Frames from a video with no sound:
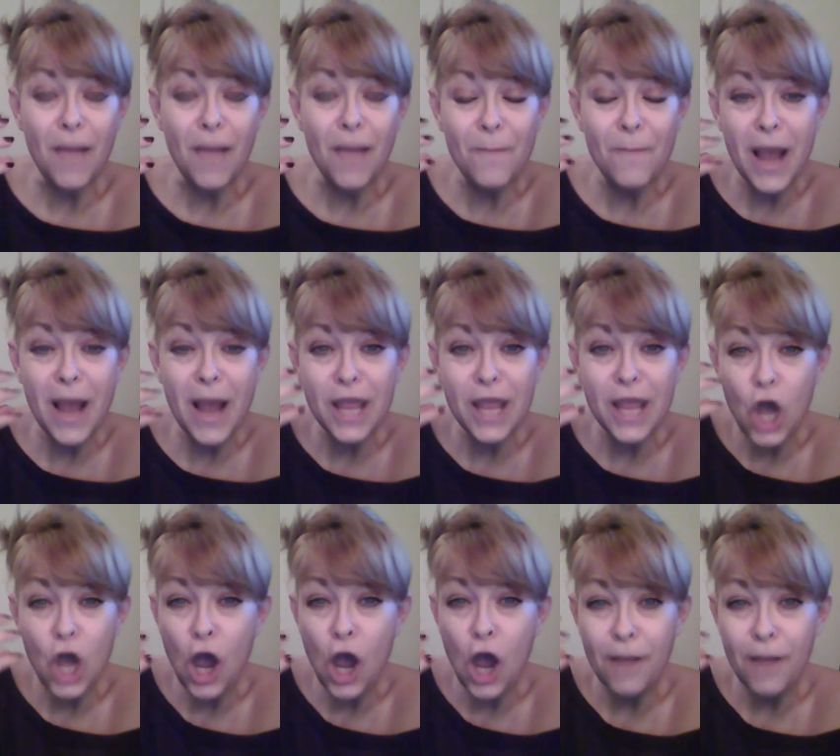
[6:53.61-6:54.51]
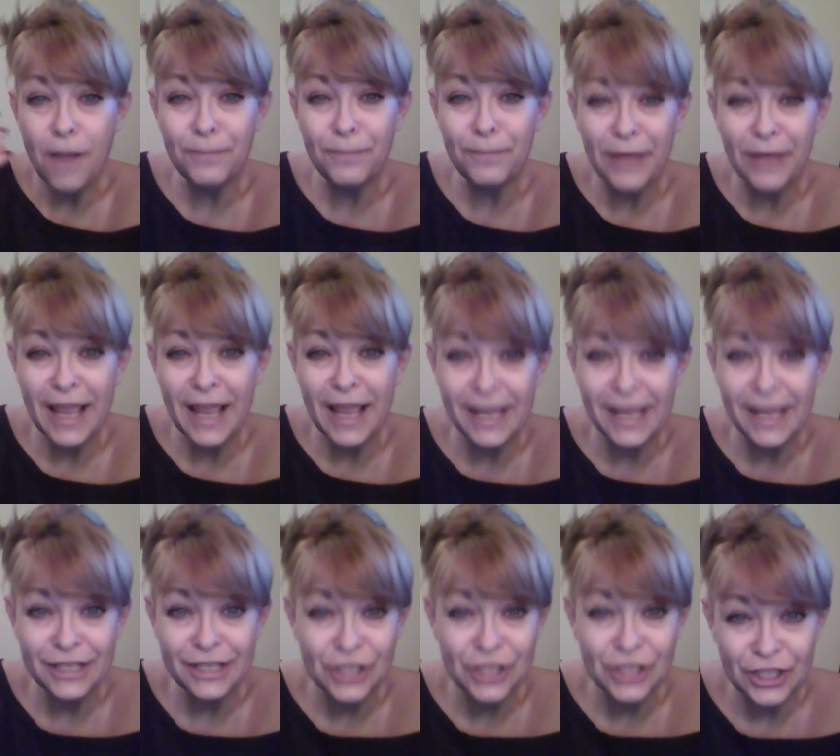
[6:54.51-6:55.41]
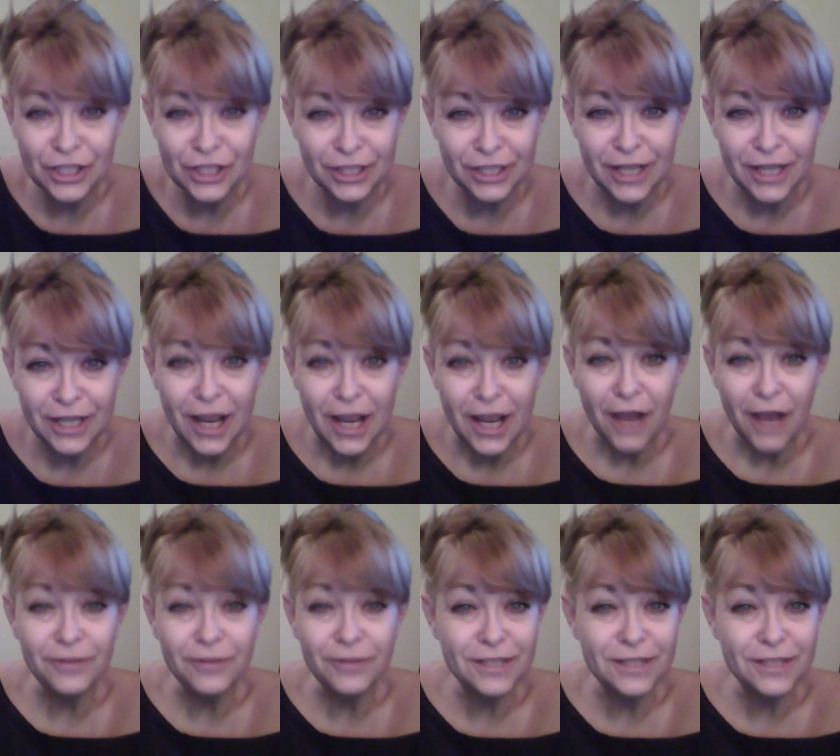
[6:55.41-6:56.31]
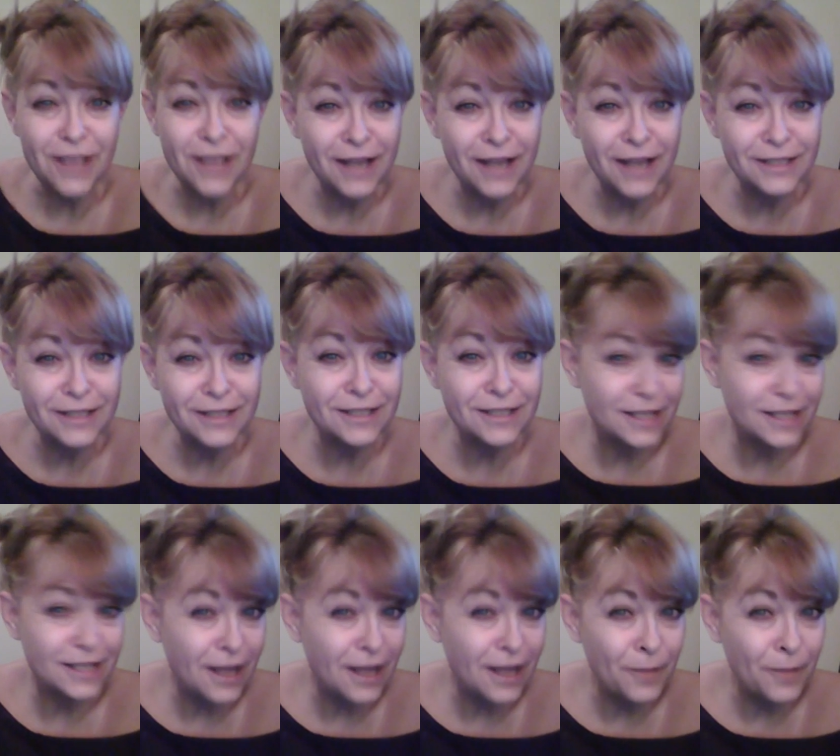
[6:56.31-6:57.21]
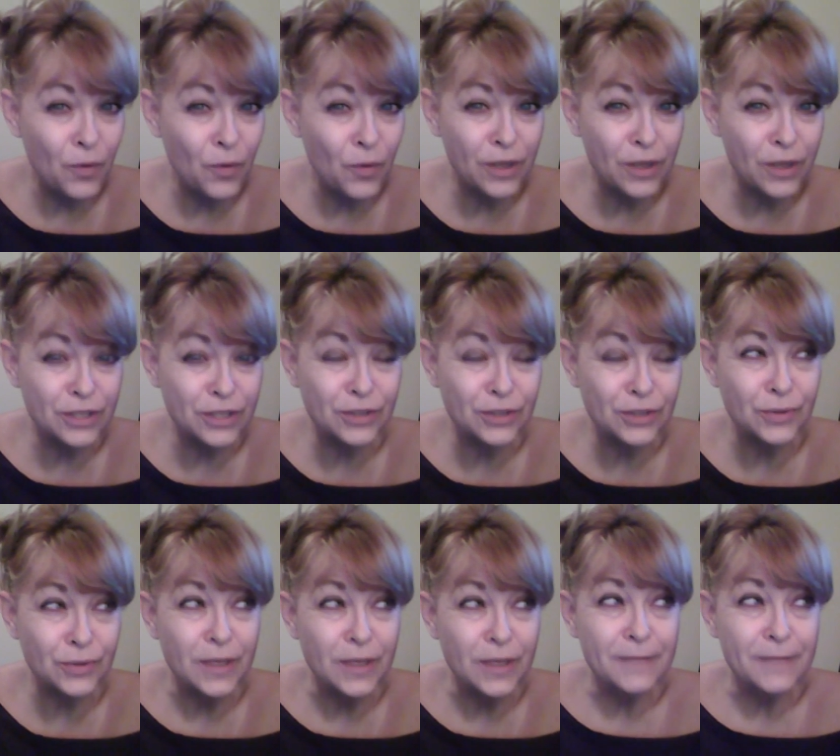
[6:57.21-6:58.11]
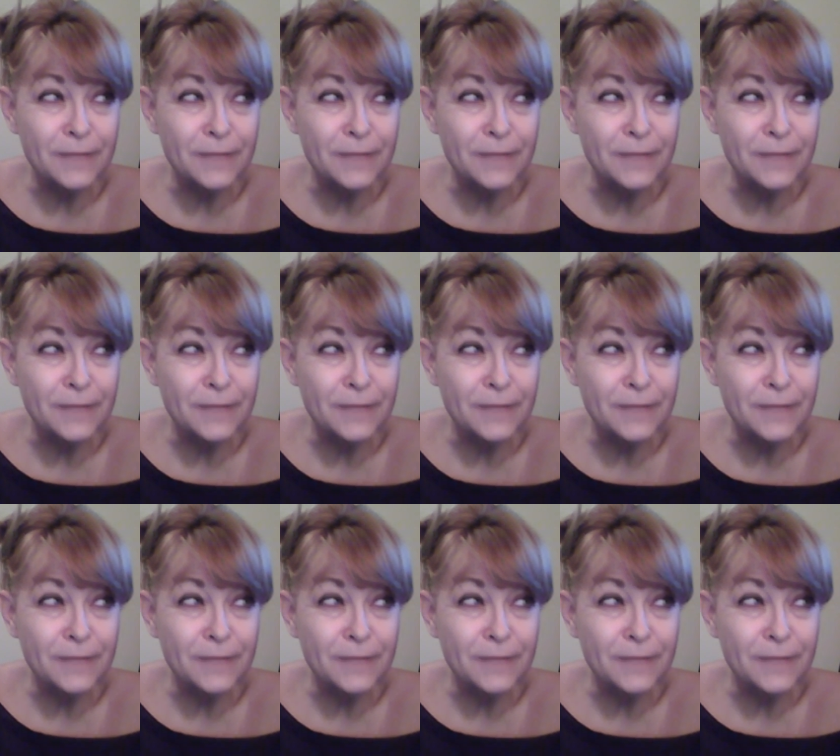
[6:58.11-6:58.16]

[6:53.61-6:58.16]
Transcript: my comprehension of the sciences that I'm going to